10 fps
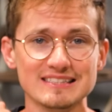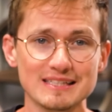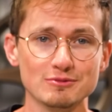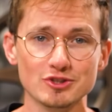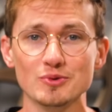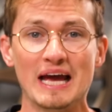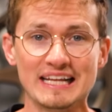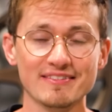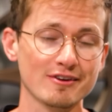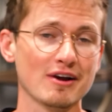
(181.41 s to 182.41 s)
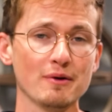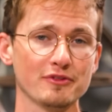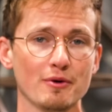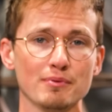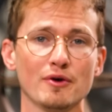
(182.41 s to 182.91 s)
seem to do anything right
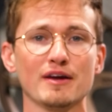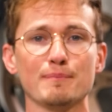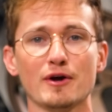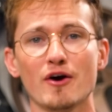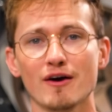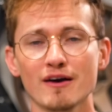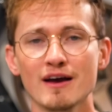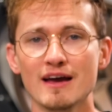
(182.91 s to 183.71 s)
without blowing up a car,